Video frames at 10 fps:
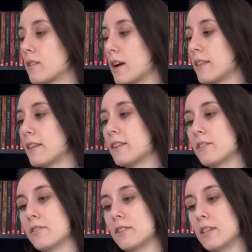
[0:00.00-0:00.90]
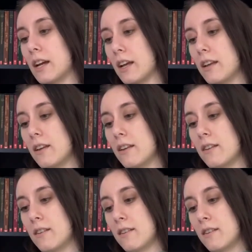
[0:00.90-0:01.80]
I think there's a second.
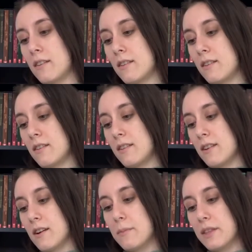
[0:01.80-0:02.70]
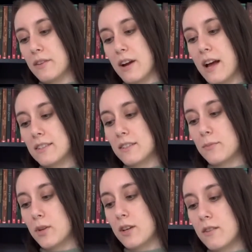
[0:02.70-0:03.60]
I mean, there has to
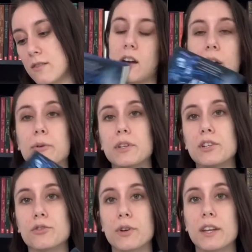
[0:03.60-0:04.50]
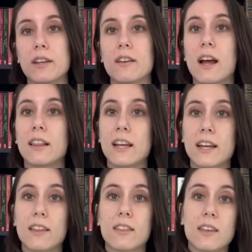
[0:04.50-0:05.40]
be. I really enjoyed it. I like
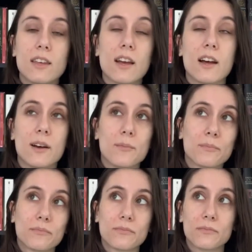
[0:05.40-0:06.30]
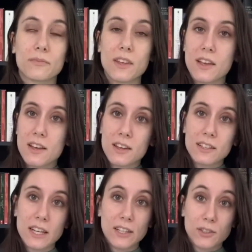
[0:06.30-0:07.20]
the um,
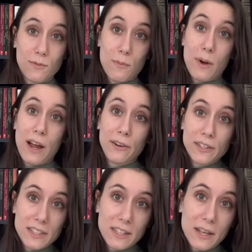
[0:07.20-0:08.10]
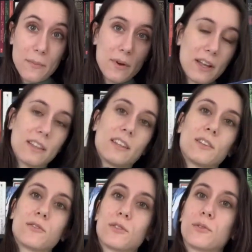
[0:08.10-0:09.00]
with pirates in them. I think
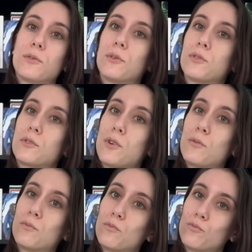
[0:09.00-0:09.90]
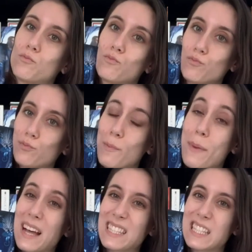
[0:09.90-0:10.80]
those are cool. So
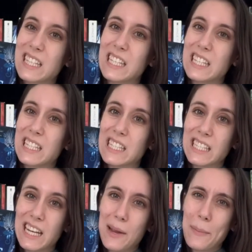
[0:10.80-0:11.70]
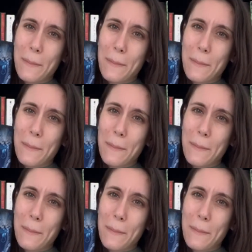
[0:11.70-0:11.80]
Bastian is his name.